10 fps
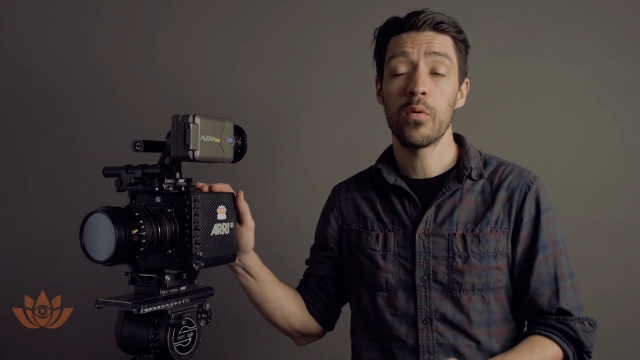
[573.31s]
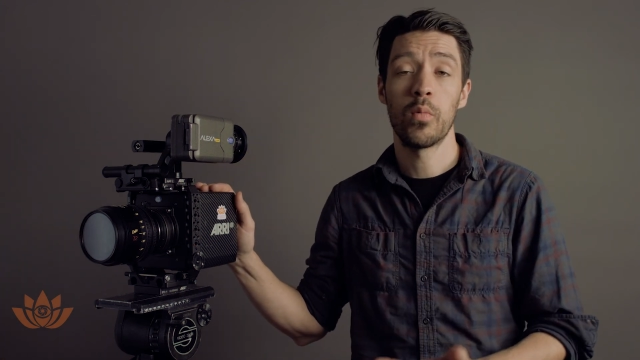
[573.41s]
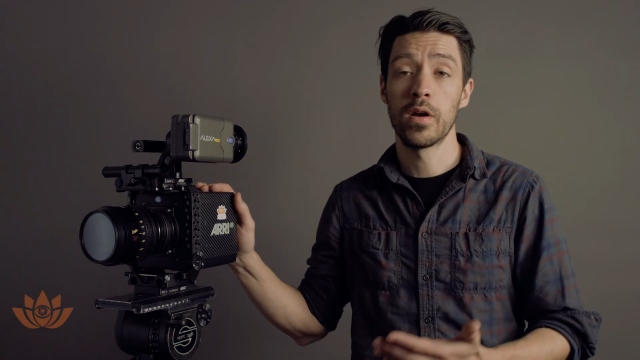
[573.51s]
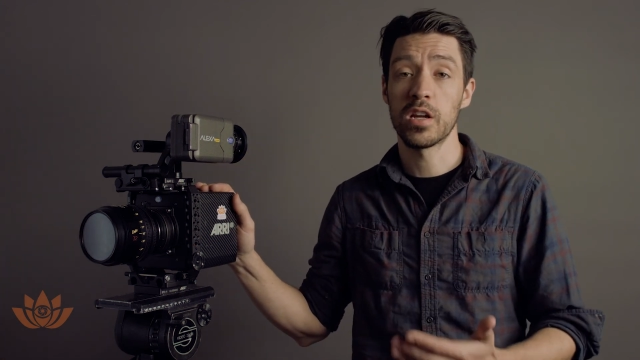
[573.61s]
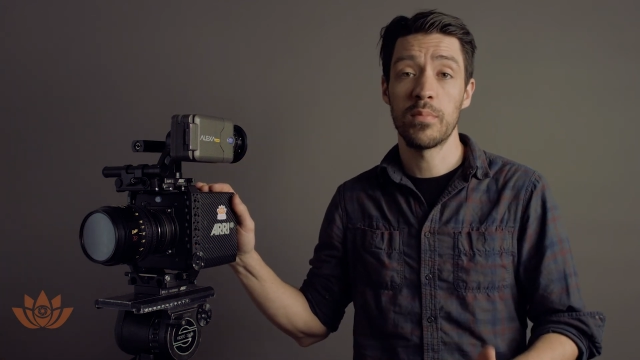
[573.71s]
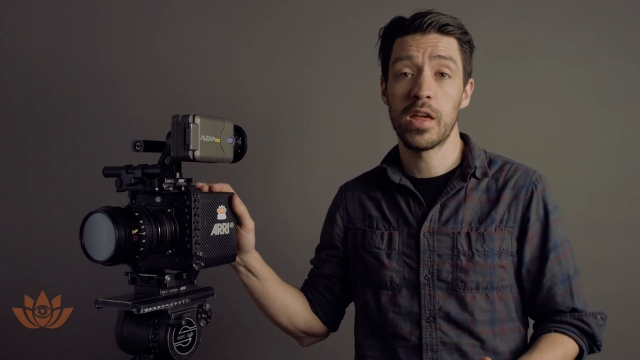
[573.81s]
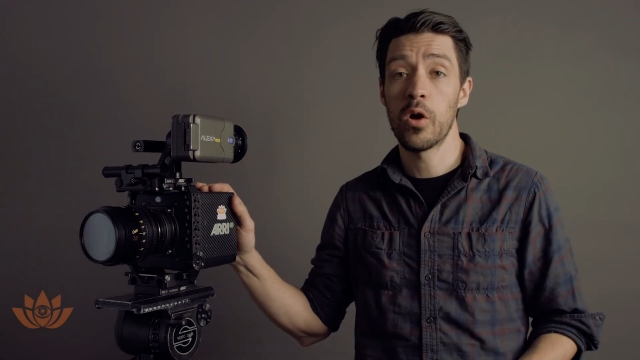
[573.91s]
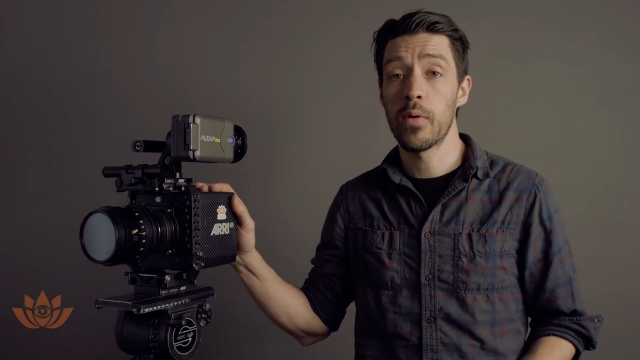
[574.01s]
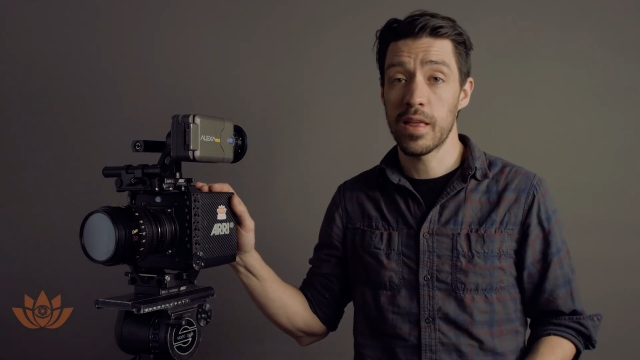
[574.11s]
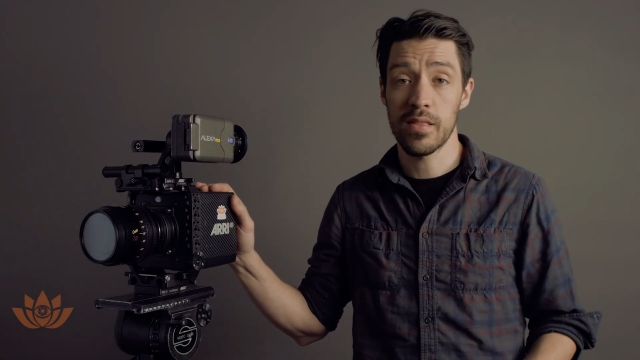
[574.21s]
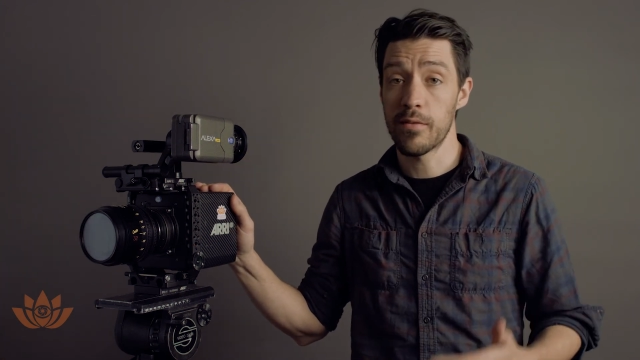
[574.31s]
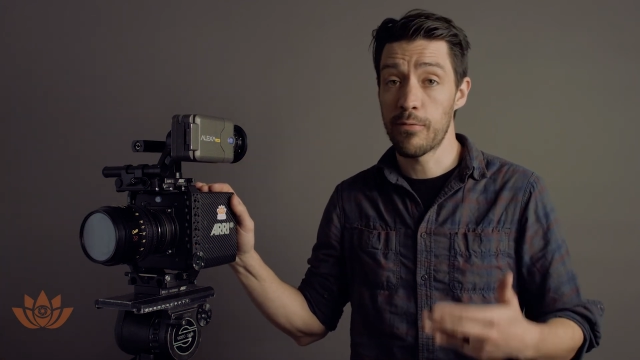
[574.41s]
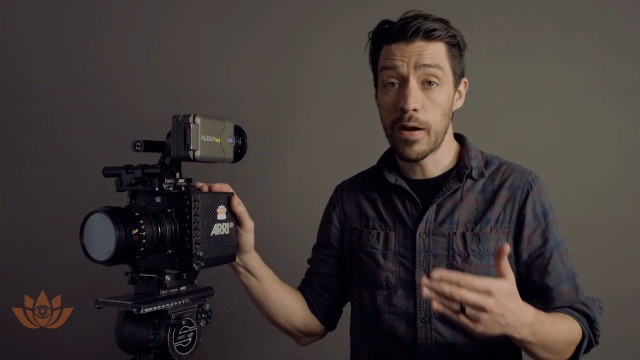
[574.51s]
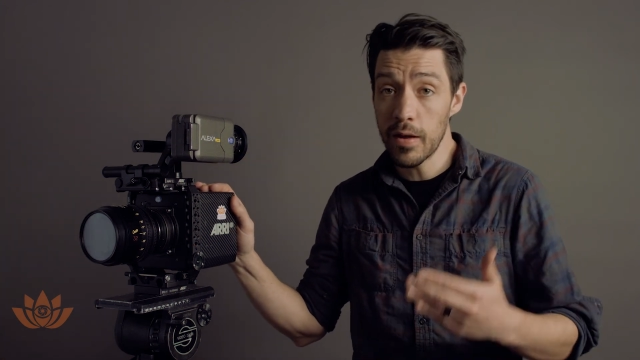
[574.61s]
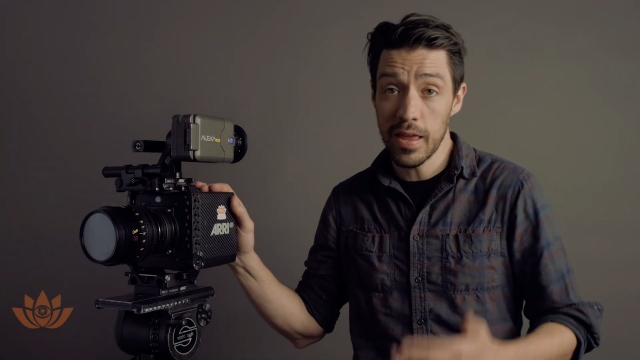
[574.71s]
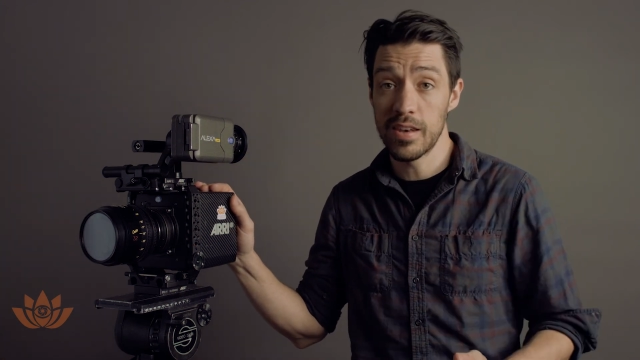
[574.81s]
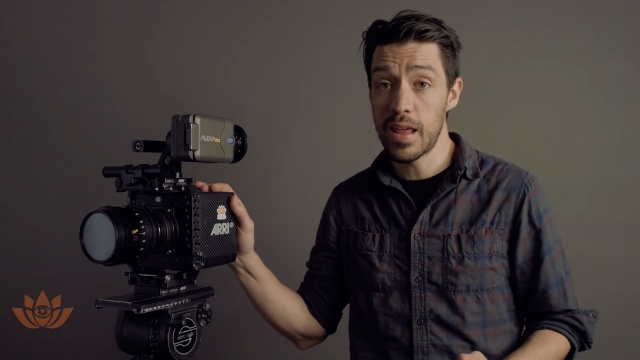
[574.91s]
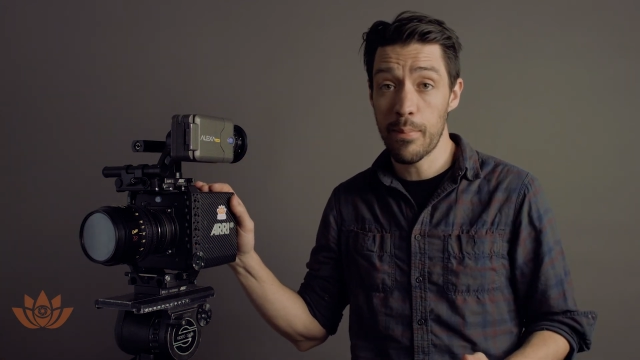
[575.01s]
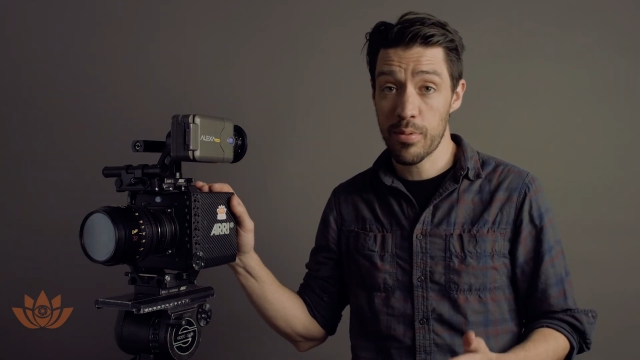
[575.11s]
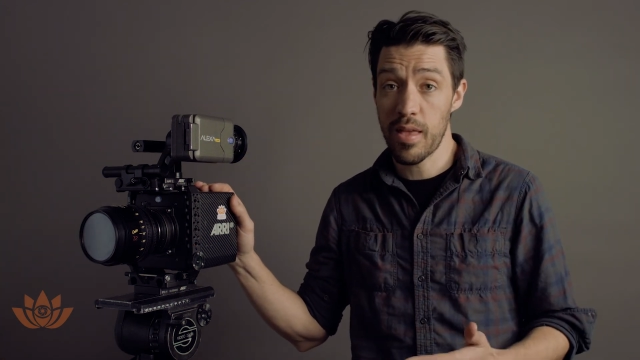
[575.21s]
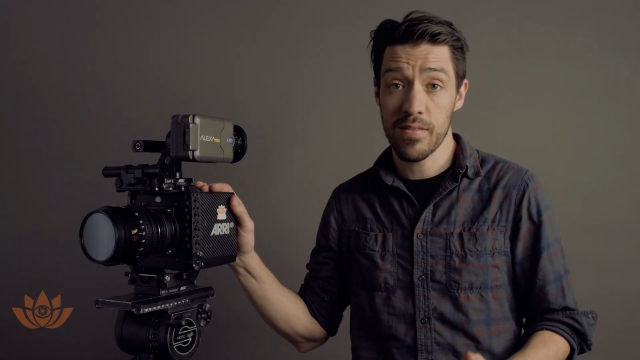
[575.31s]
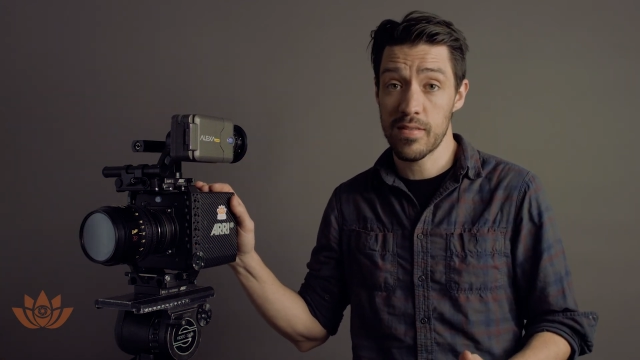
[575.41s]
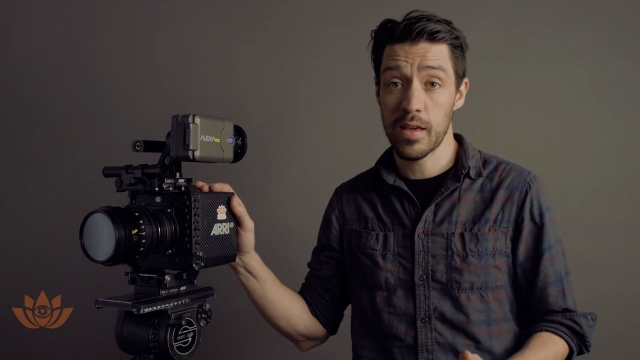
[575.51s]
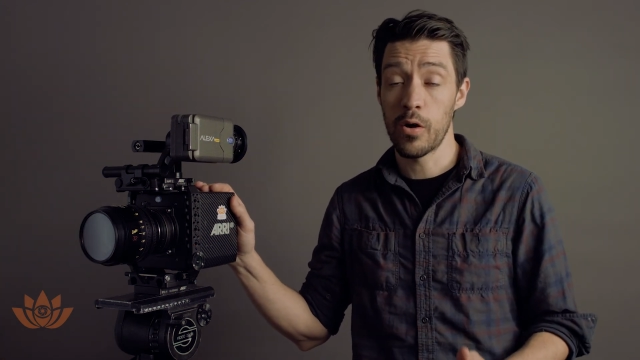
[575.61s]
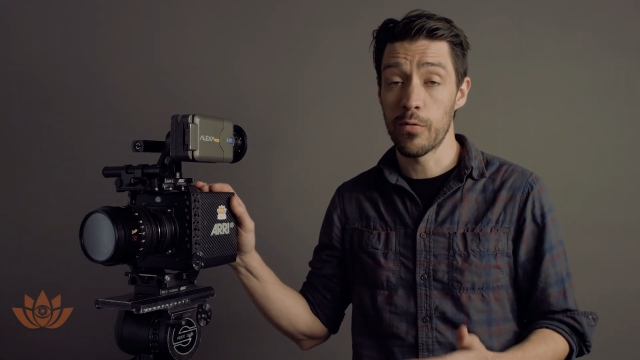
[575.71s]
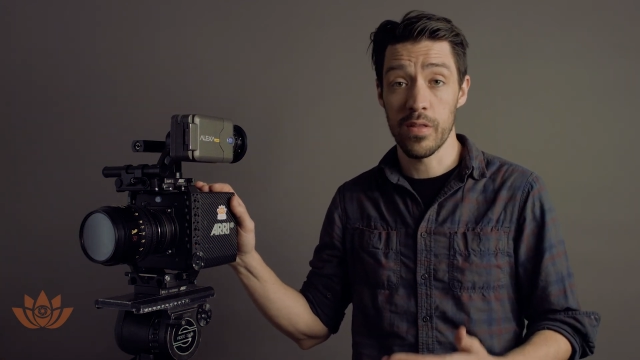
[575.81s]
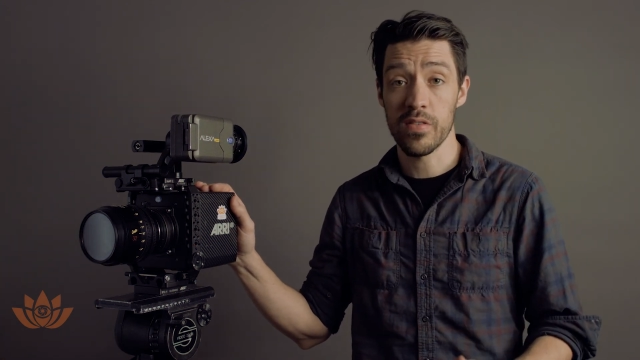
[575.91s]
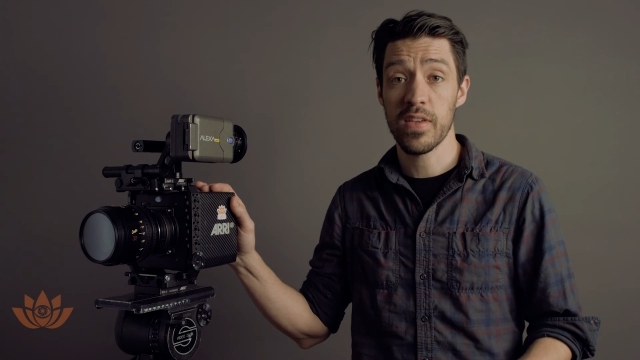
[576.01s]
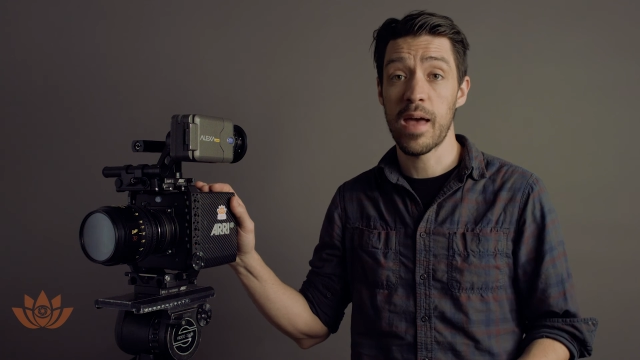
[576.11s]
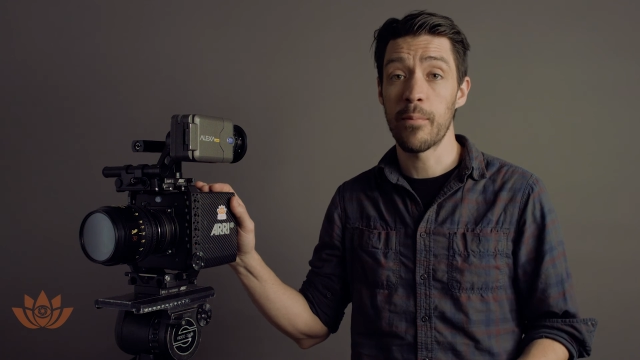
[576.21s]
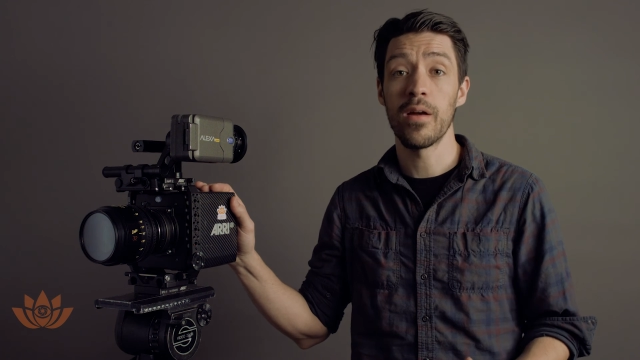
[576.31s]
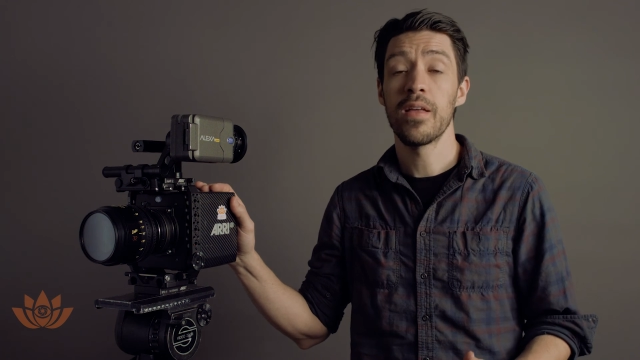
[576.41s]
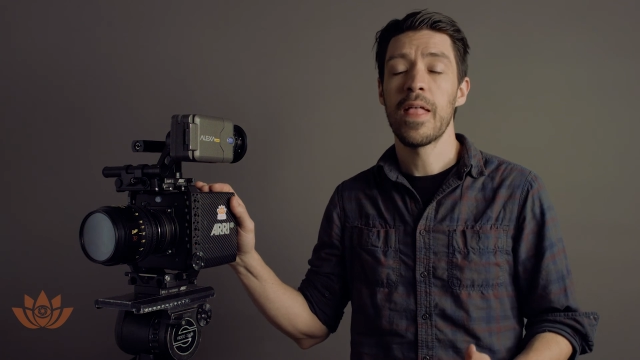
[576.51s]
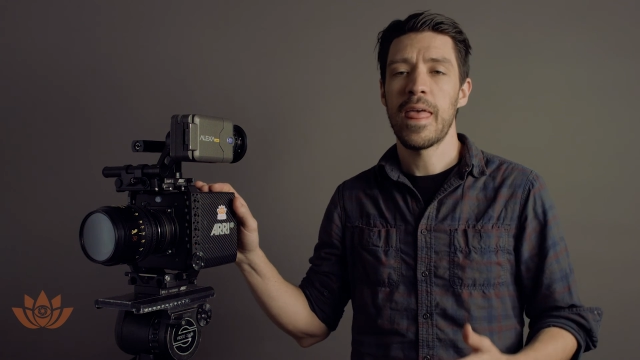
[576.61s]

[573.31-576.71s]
We're going to be going into very in-depth testing over this camera,